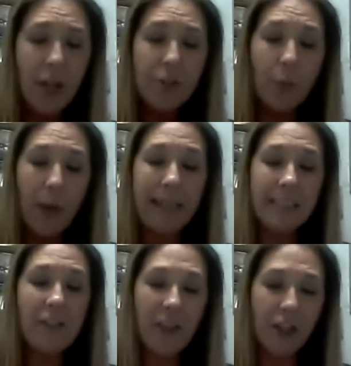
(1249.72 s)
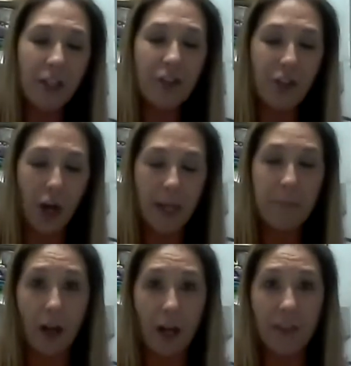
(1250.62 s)
So when I say figure your startup
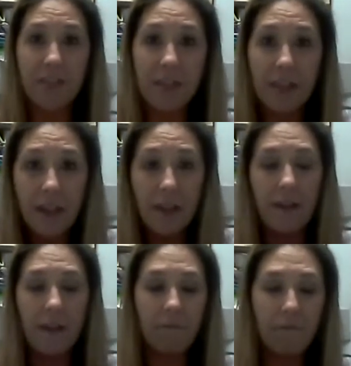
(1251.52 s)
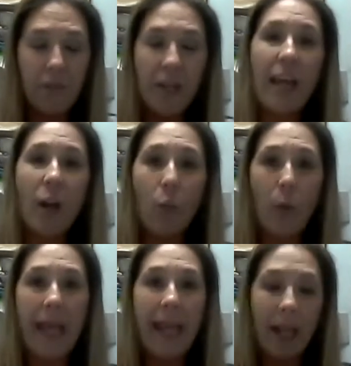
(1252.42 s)
cost, figure out a
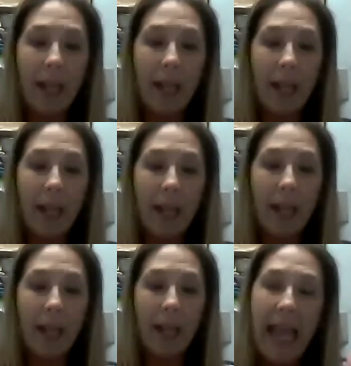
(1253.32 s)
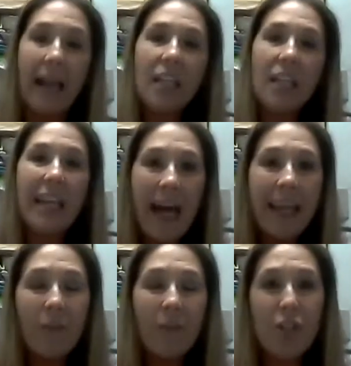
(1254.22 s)
way exactly kind
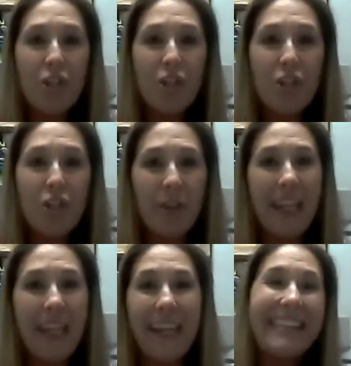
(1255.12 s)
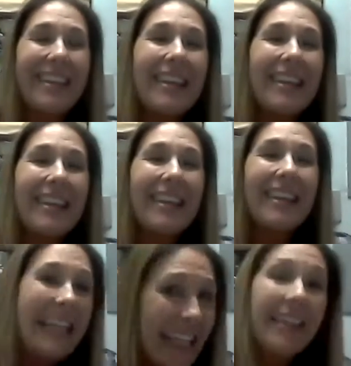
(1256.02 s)
of what you need and as
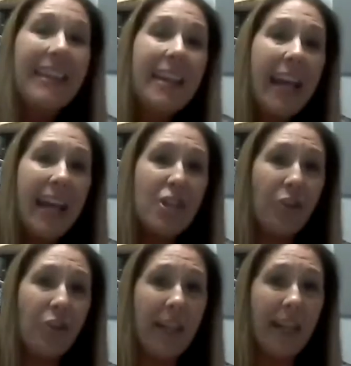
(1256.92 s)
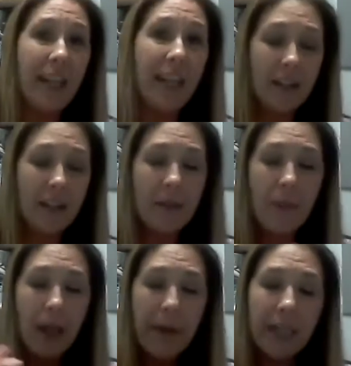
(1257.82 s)
lean as you need.
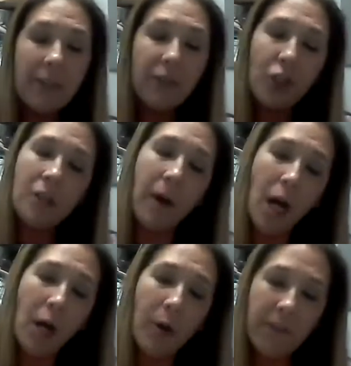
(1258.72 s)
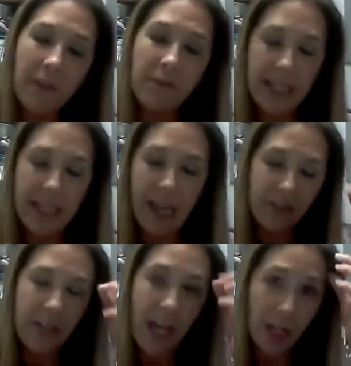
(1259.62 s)
Because if you borrow
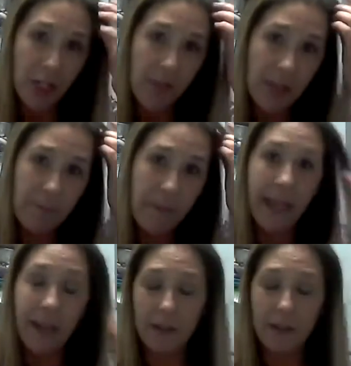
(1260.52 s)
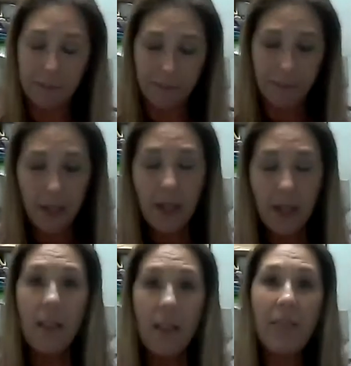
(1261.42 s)
$50,000 from the bank,
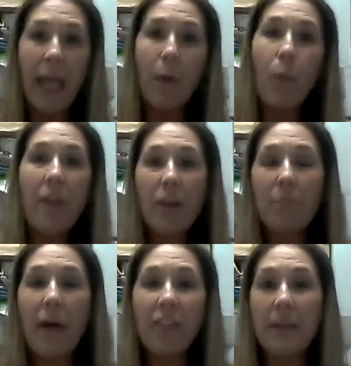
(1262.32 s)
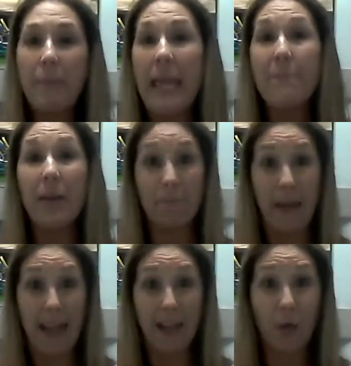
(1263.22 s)
they want their monthly
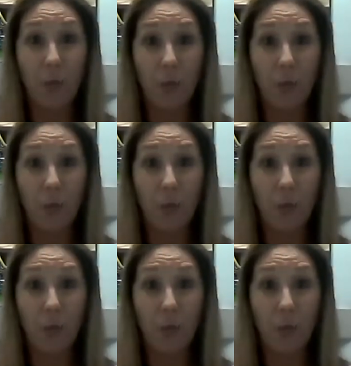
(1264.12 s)
payment back,